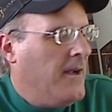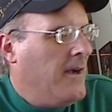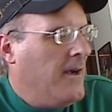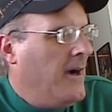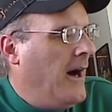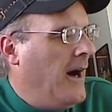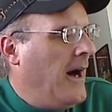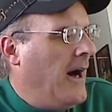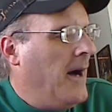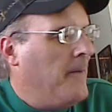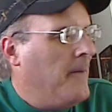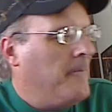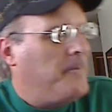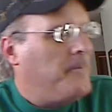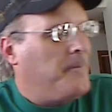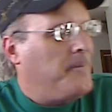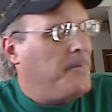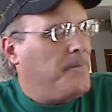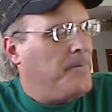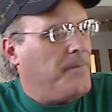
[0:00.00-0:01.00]
Um,
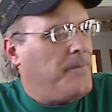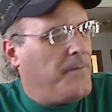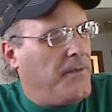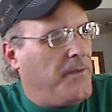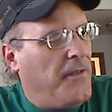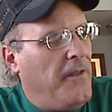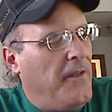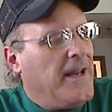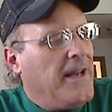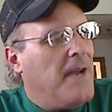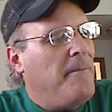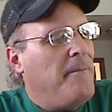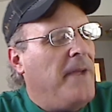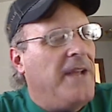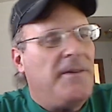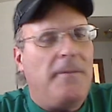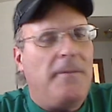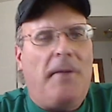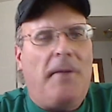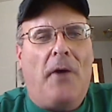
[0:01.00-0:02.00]
the thing that
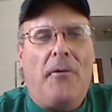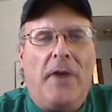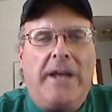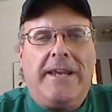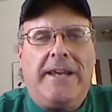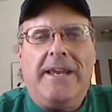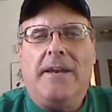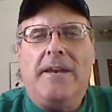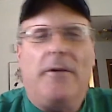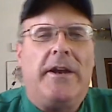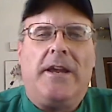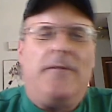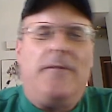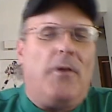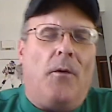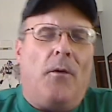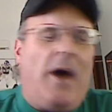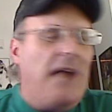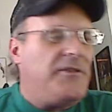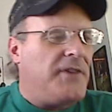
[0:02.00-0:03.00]
amazing about Ricky and Ricky, if
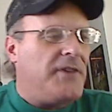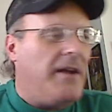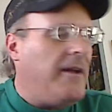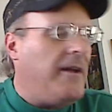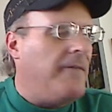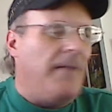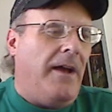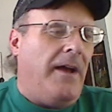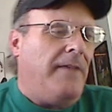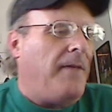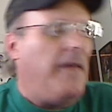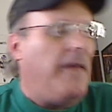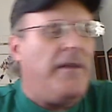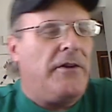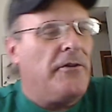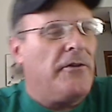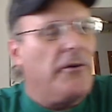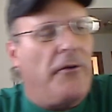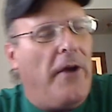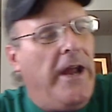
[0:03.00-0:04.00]
you're watching, I, I, I think
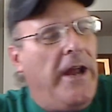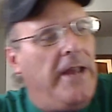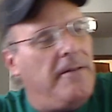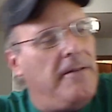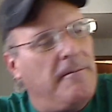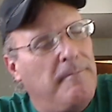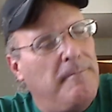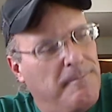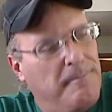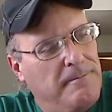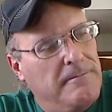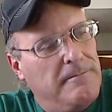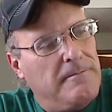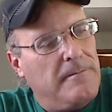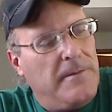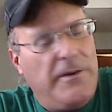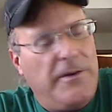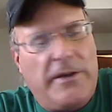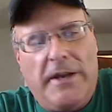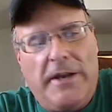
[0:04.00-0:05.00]
you're great.
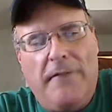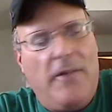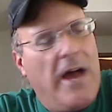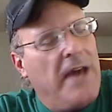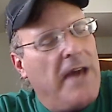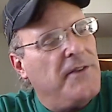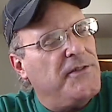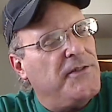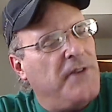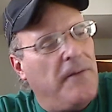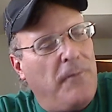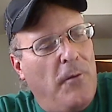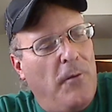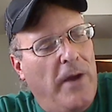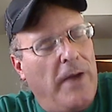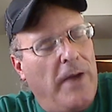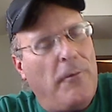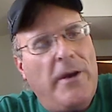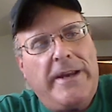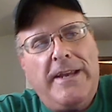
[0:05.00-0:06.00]
You give a lot of stuff
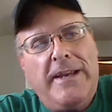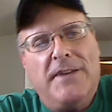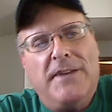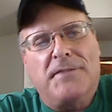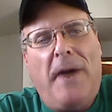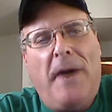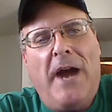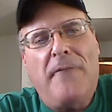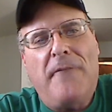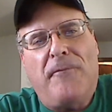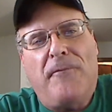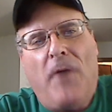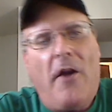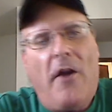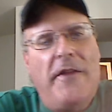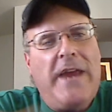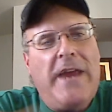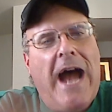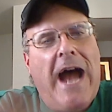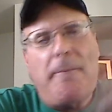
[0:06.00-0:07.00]
away. Ricky is by far
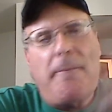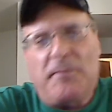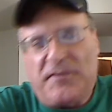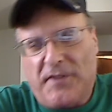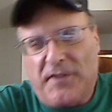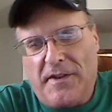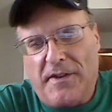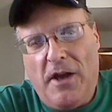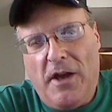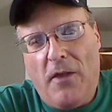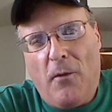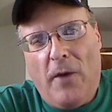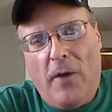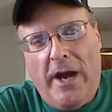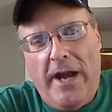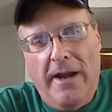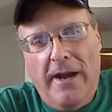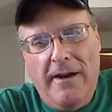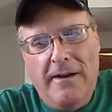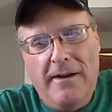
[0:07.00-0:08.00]
the opposite the other
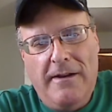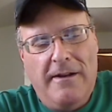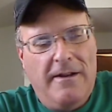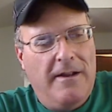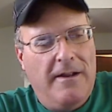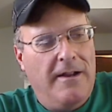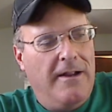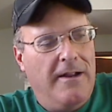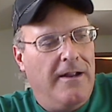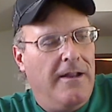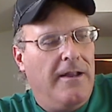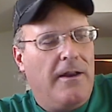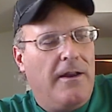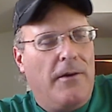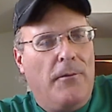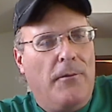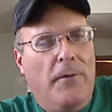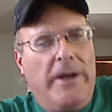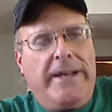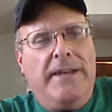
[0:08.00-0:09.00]
way.
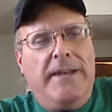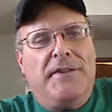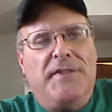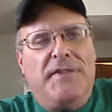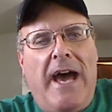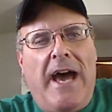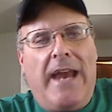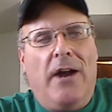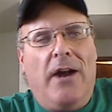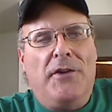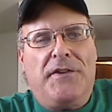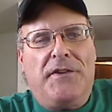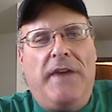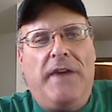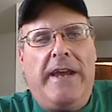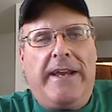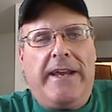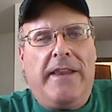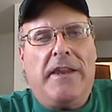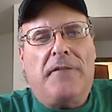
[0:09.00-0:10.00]
Ricky's not out to
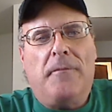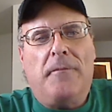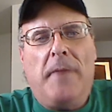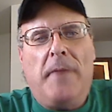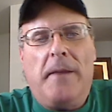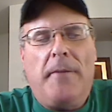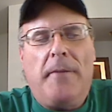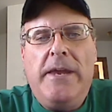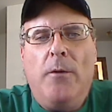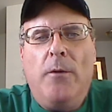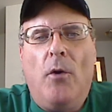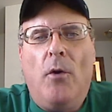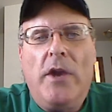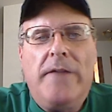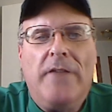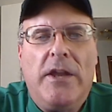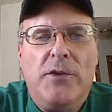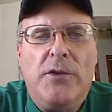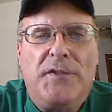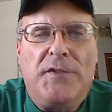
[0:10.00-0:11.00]
take anything from anybody. He won't
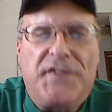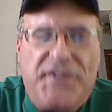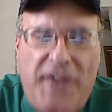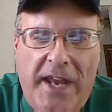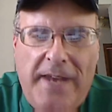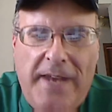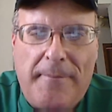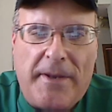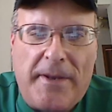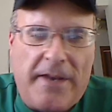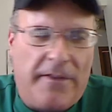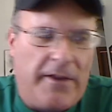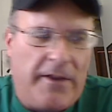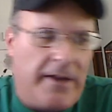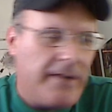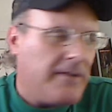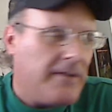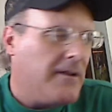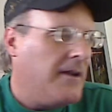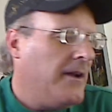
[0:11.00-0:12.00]
even let you send him anything.
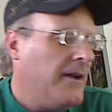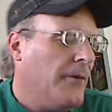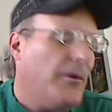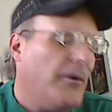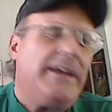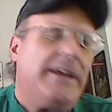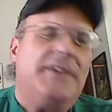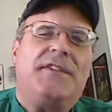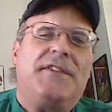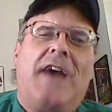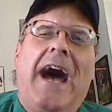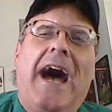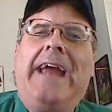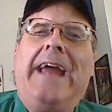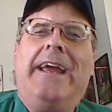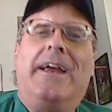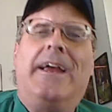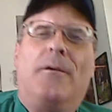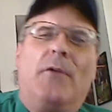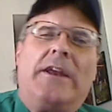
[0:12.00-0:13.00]
Ricky's
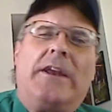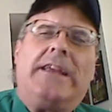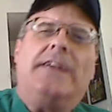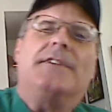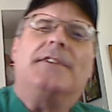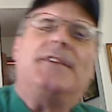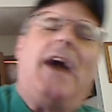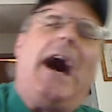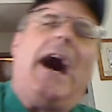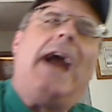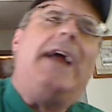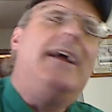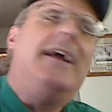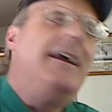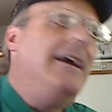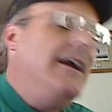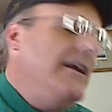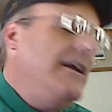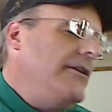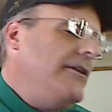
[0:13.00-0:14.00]
high end. Ricky is high.
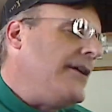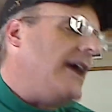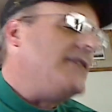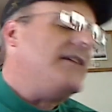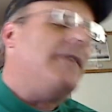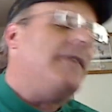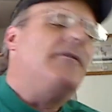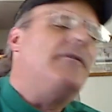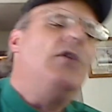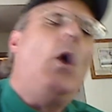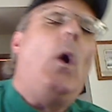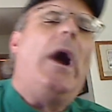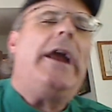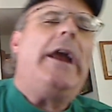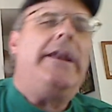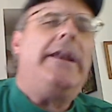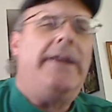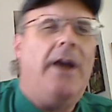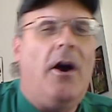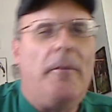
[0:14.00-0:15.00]
You guys have no
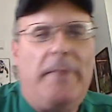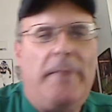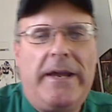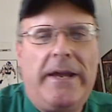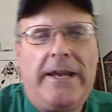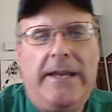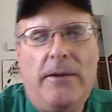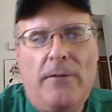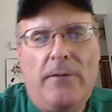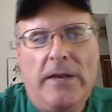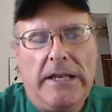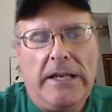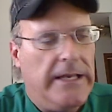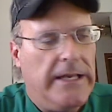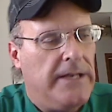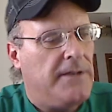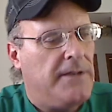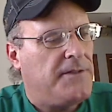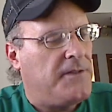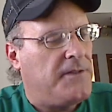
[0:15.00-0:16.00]
idea how big he really
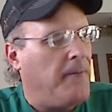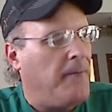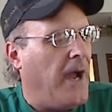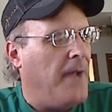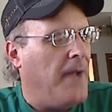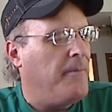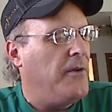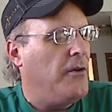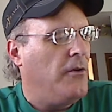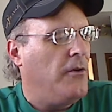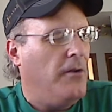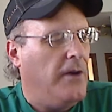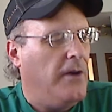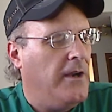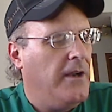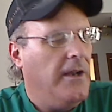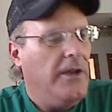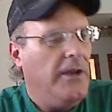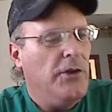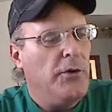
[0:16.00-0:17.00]
is, in my view.
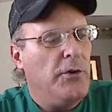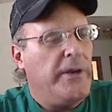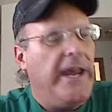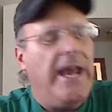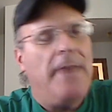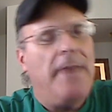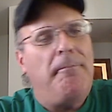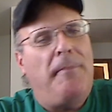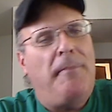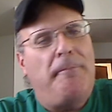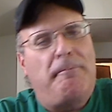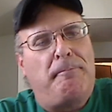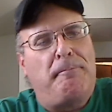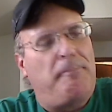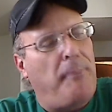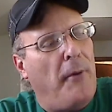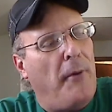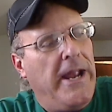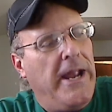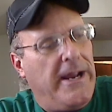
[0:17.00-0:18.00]
You can't
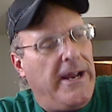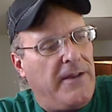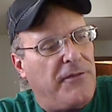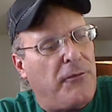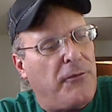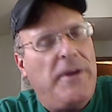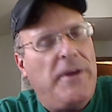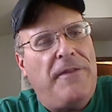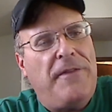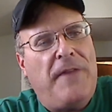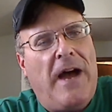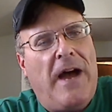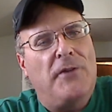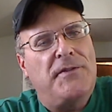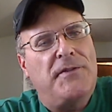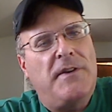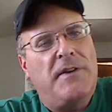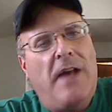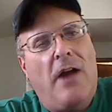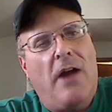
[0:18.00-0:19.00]
break
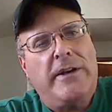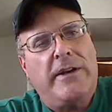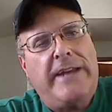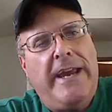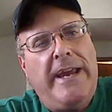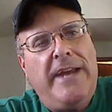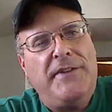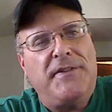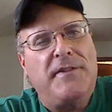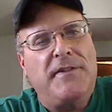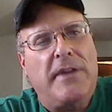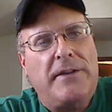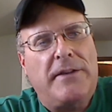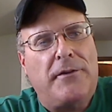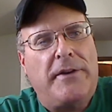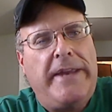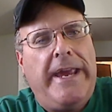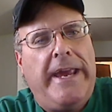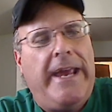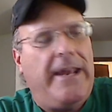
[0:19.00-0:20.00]
$3,000 cases like they're
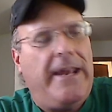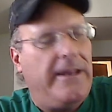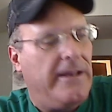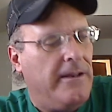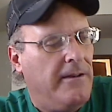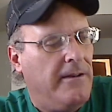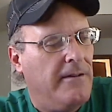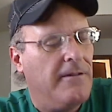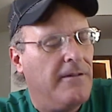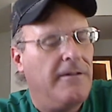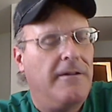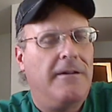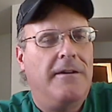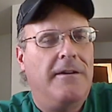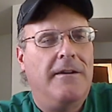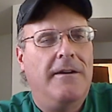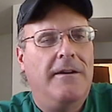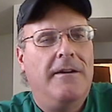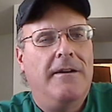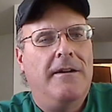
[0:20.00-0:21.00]
candy
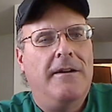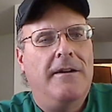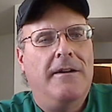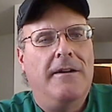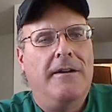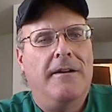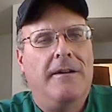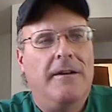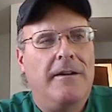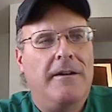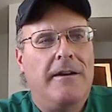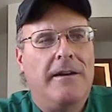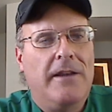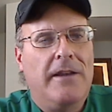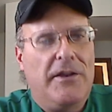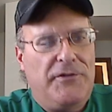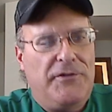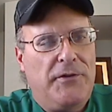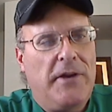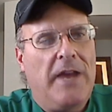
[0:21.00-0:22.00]

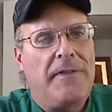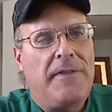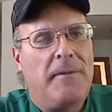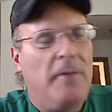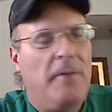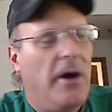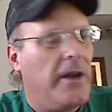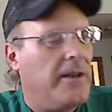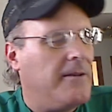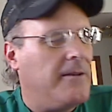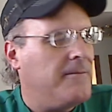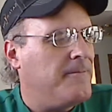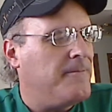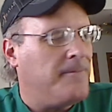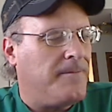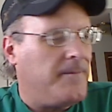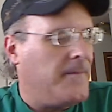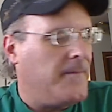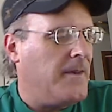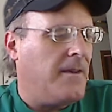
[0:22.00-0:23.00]
unless you got the money.
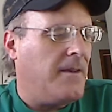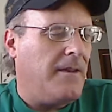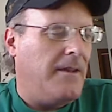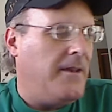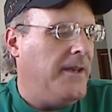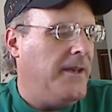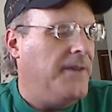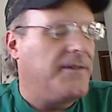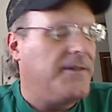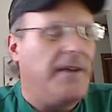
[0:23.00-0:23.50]
And he's